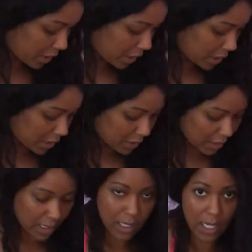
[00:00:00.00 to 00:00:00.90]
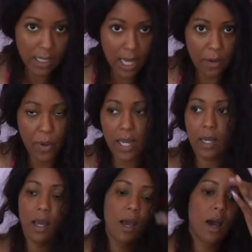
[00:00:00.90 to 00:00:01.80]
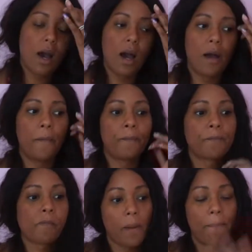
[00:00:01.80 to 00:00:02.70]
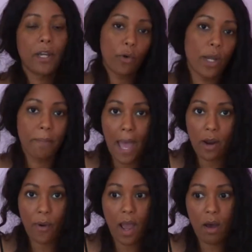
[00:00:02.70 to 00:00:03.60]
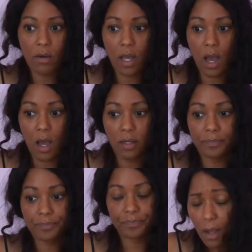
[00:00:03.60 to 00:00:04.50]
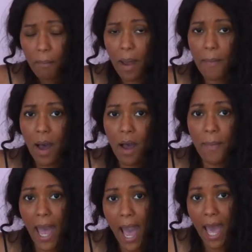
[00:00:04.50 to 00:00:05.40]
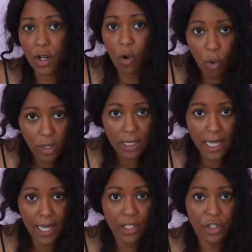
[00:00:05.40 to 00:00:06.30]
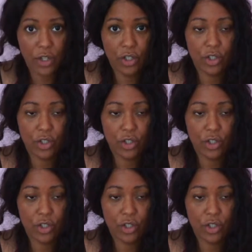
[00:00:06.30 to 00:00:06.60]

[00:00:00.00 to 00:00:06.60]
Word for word: really easy and lightweight. Um, big quick background, um, my mom had colon cancer,